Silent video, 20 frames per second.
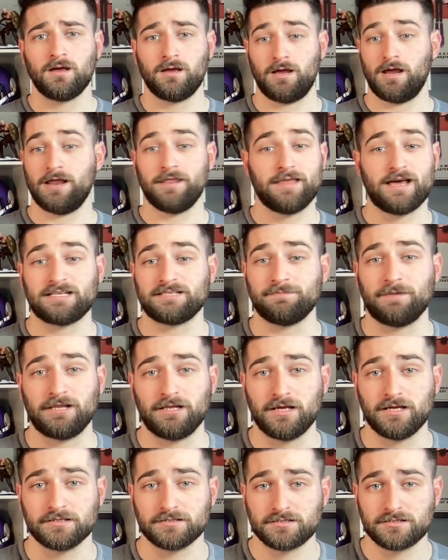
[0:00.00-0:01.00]
And that's my
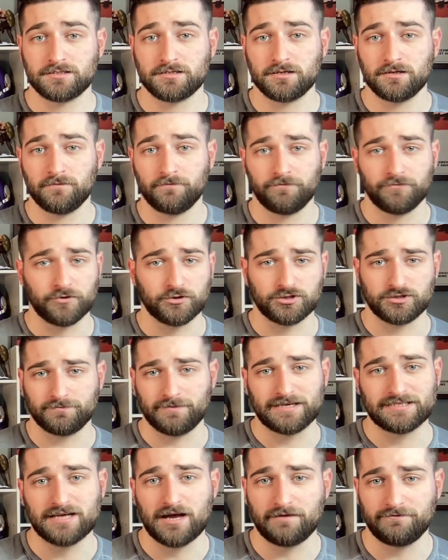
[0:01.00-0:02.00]
list. Those are
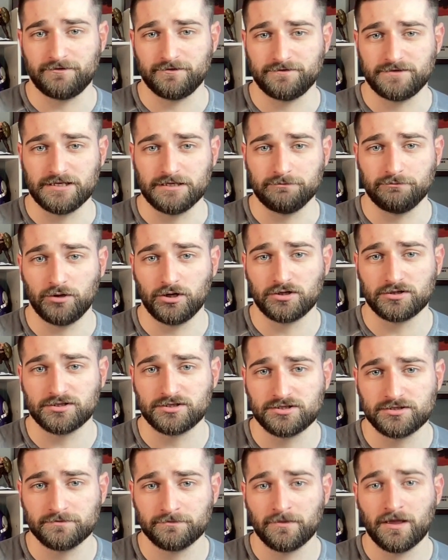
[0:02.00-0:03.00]
my top 15
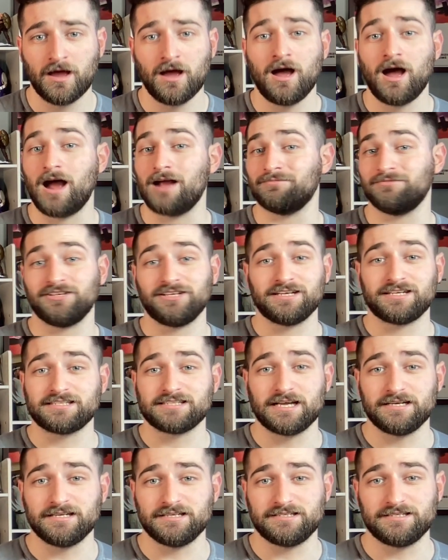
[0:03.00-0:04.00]
books. I'm really
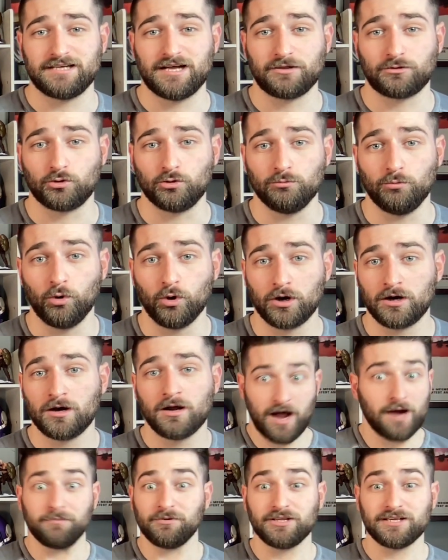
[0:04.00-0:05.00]
excited to get through more.
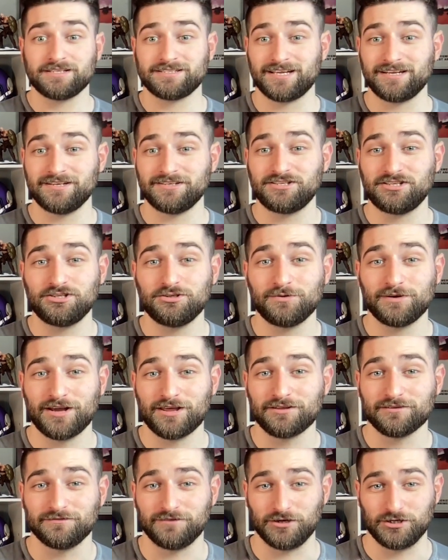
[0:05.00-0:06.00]
I'm really excited to do
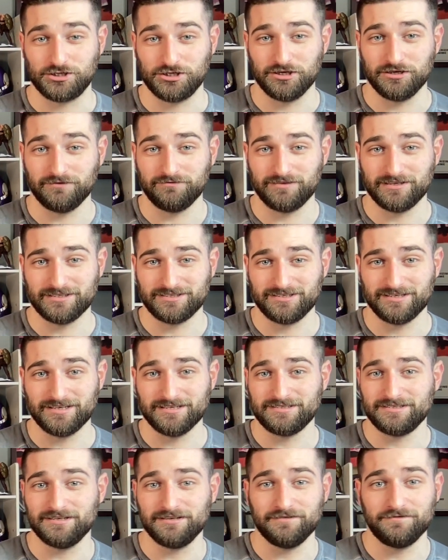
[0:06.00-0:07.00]
another version of this
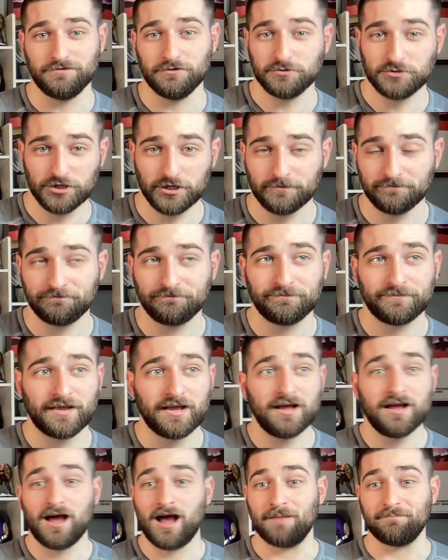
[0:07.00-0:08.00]
list in the future.
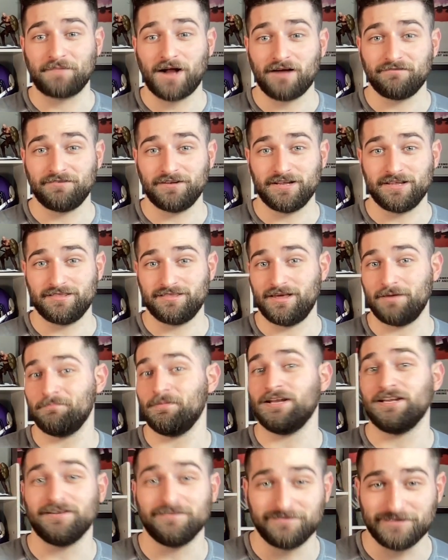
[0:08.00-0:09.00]
I'm confident that
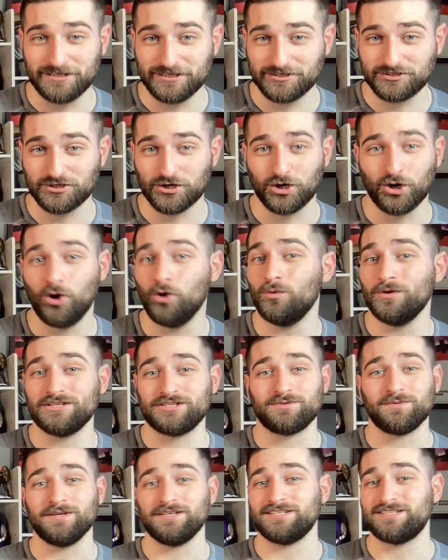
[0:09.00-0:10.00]
many of these are
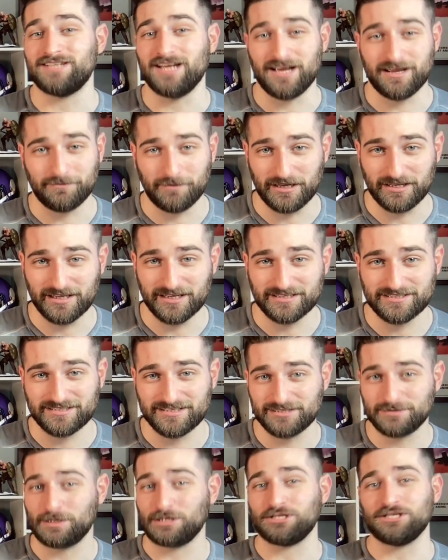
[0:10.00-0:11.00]
always going to stay on my list,
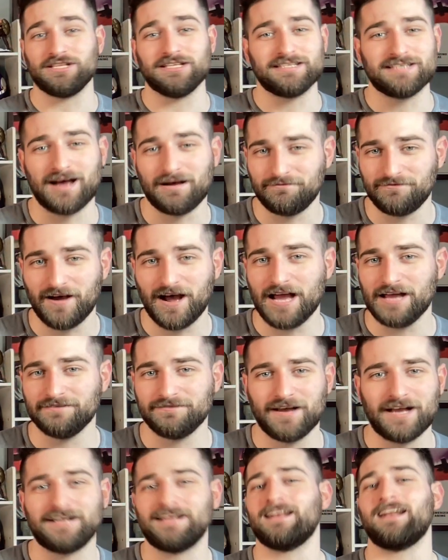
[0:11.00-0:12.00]
especially the top
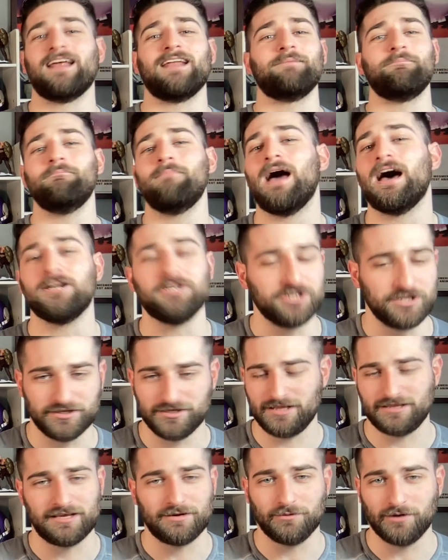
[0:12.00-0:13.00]
5. I cannot imagine
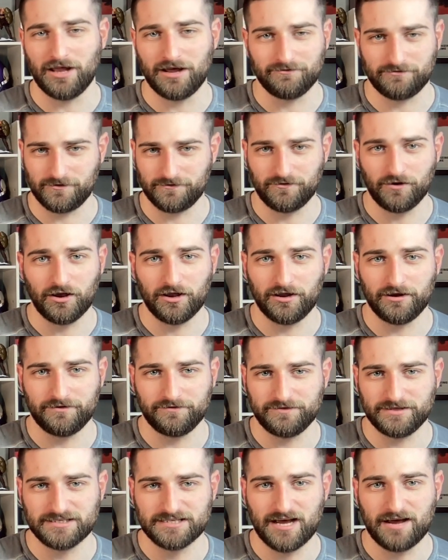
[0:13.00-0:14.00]
that they will ever fall out
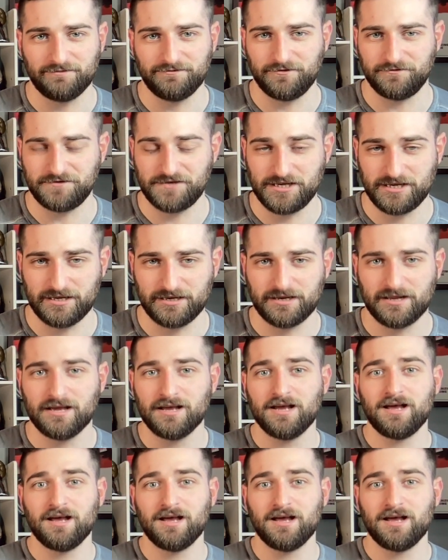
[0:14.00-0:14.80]
of the top 15,